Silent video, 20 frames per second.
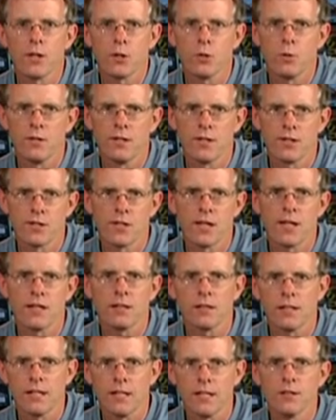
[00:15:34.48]
way to
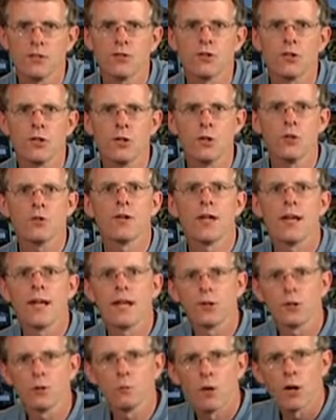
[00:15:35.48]
initiate lean is to use
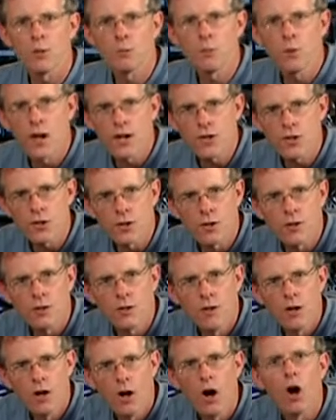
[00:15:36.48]
handlebar pressure,
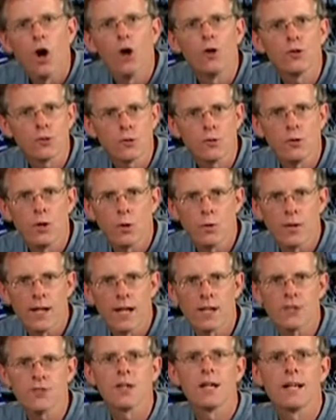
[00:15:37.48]
also known
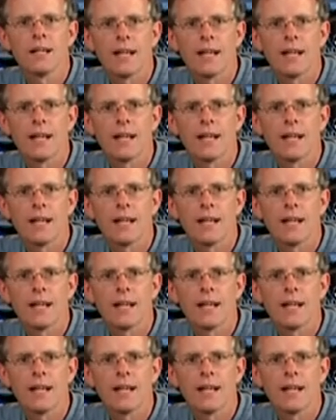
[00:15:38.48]
as